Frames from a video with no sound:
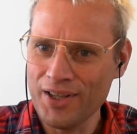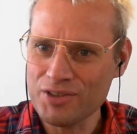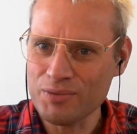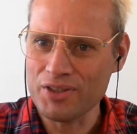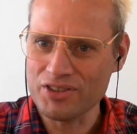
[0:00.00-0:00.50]

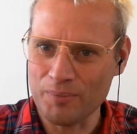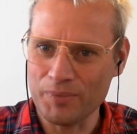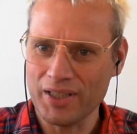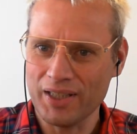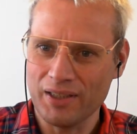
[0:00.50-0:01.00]
So when
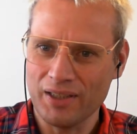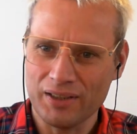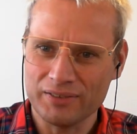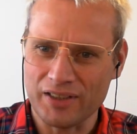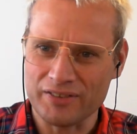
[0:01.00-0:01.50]
somebody
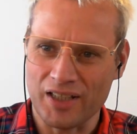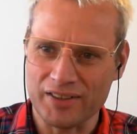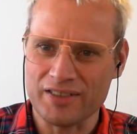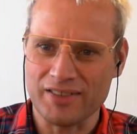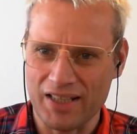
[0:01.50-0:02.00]
doesn't
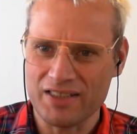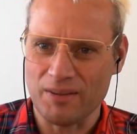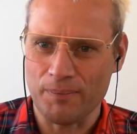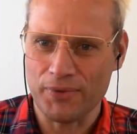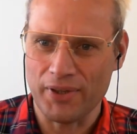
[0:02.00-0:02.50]
understand
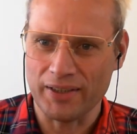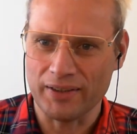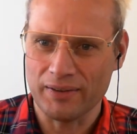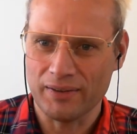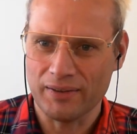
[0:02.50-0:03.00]
something,